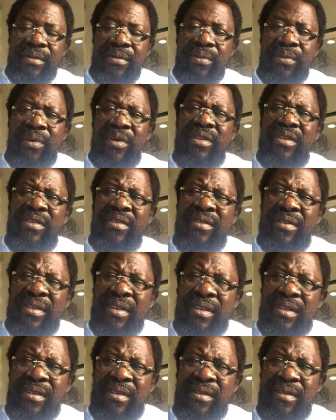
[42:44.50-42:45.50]
What is
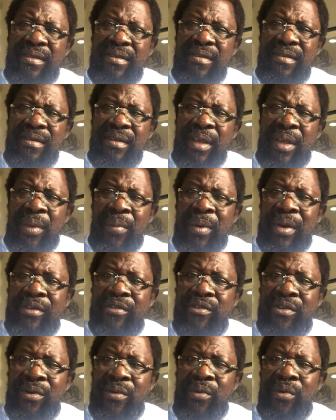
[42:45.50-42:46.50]
it about
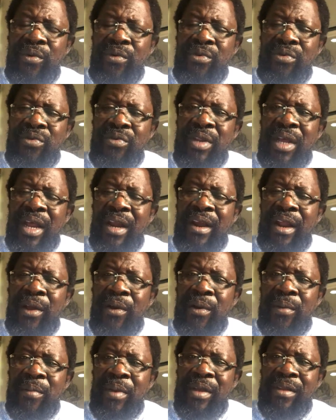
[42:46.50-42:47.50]
Sanwo-Olu that
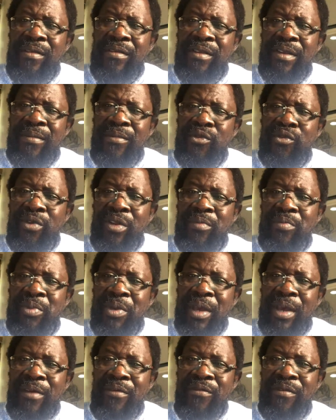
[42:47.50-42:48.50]
recommends him to the
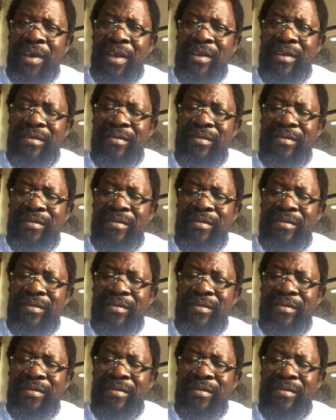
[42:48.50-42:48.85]
PFN?